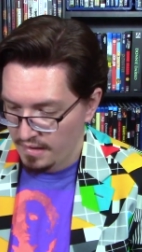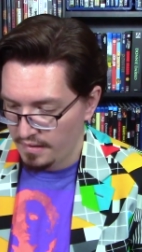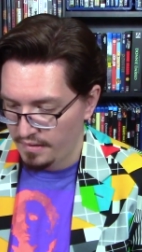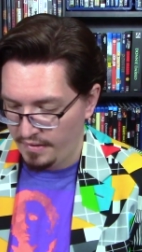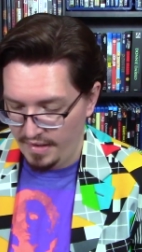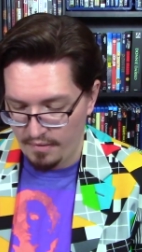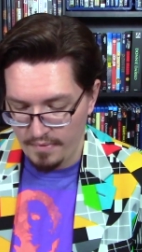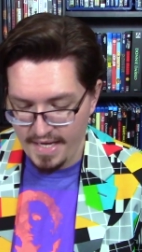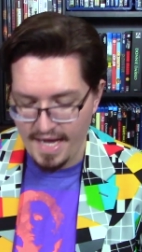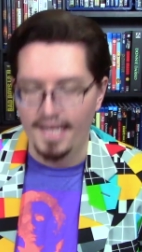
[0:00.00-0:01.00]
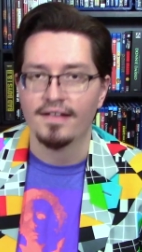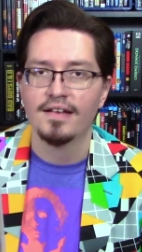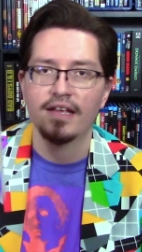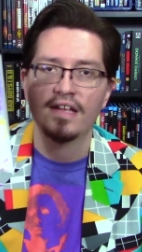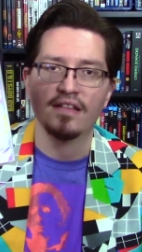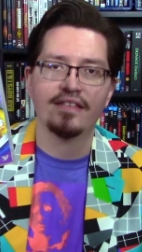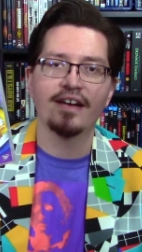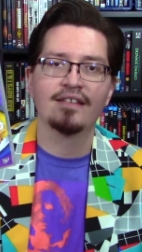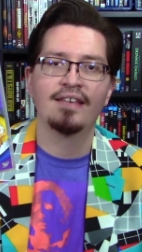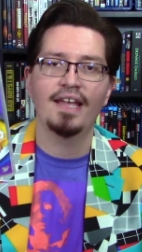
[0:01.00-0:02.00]
Okay, we got
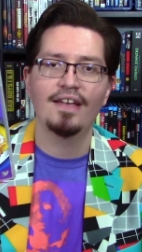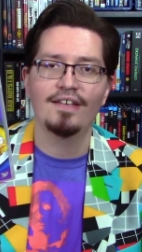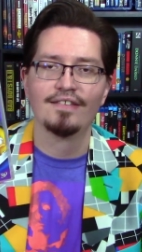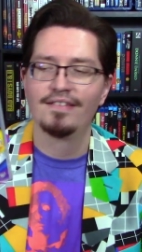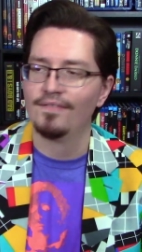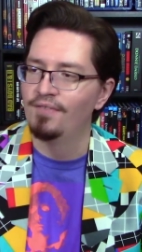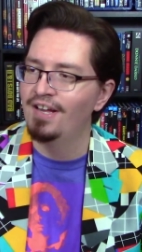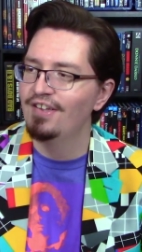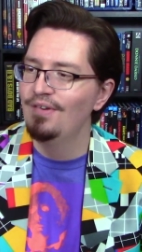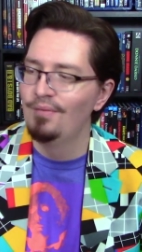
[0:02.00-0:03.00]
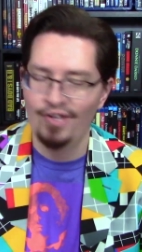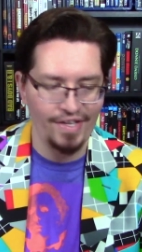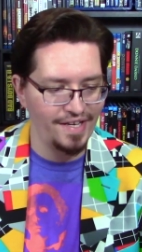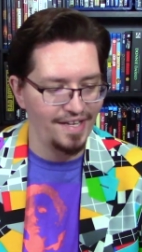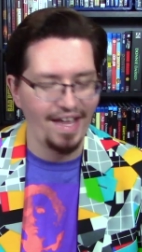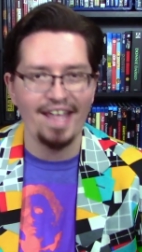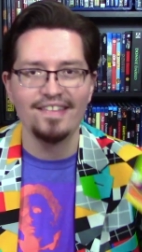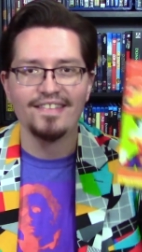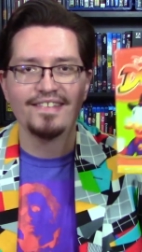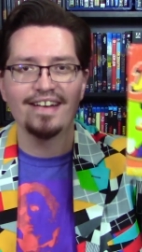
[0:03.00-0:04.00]
DuckTales Volume 1
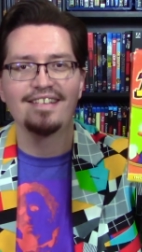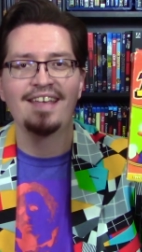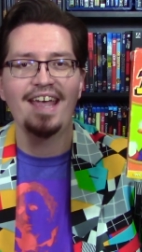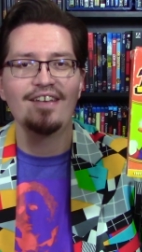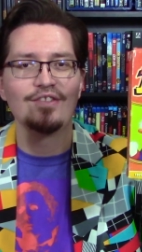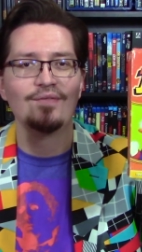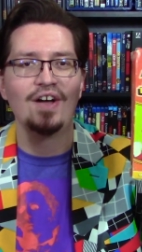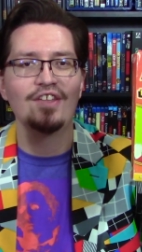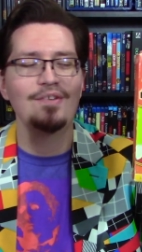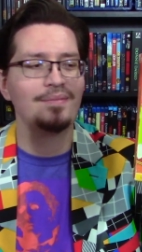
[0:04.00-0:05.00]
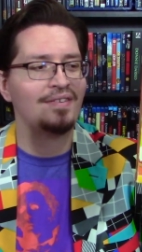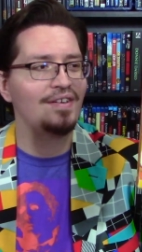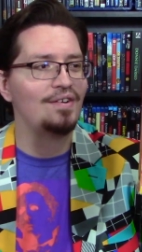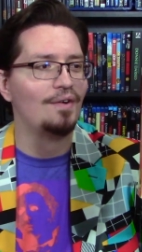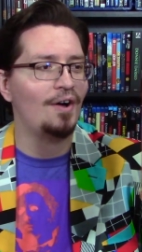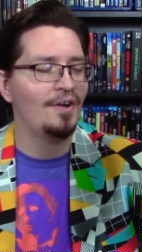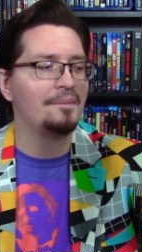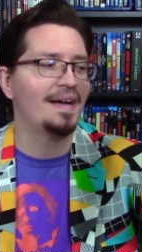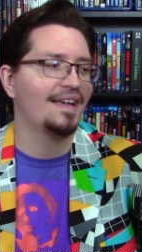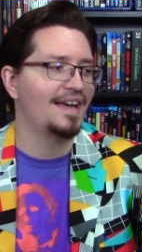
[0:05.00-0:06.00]
and DuckTales Volume 2. Oh
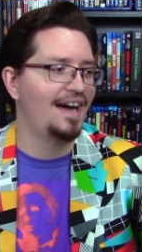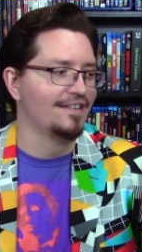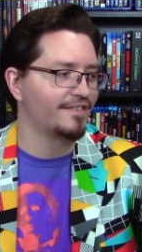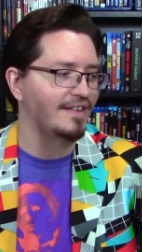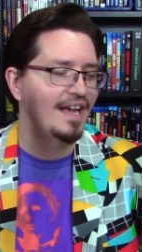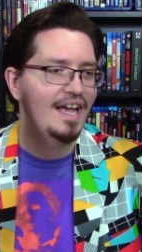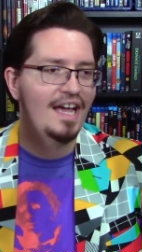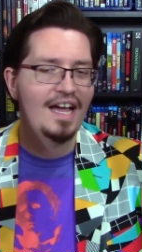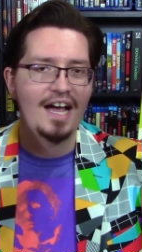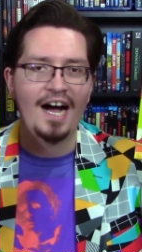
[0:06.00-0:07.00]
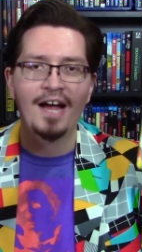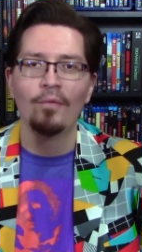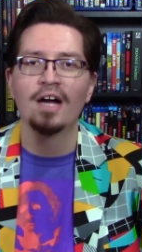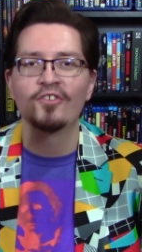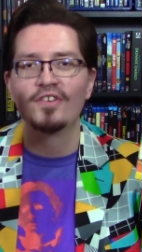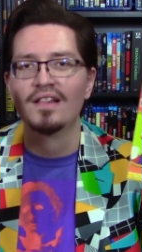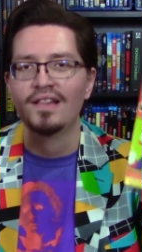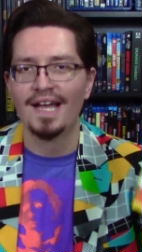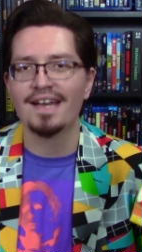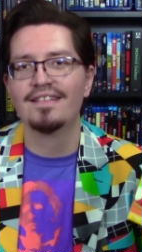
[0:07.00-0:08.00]
my gosh. I watched a
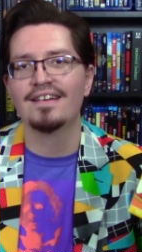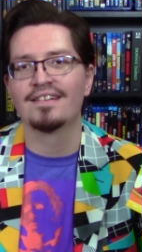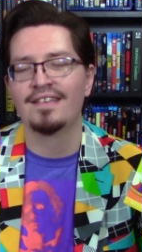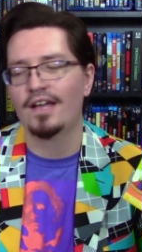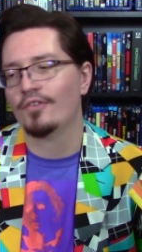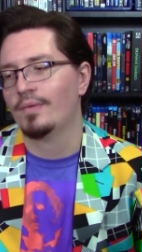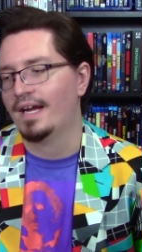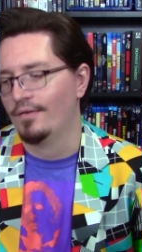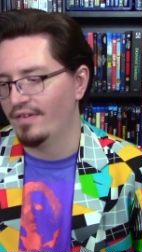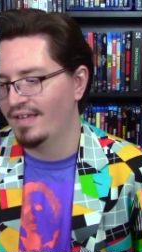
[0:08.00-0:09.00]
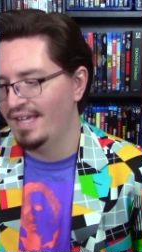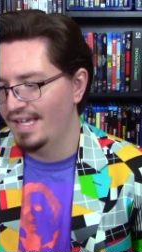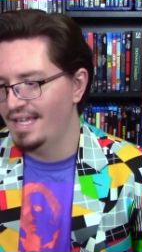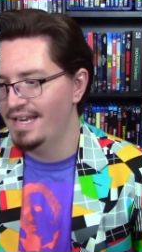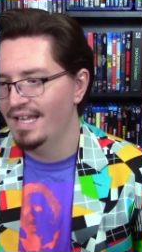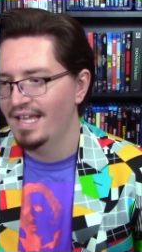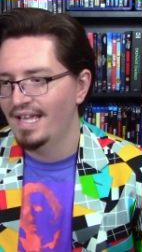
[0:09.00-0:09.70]
lot of DuckTales when I was a kid,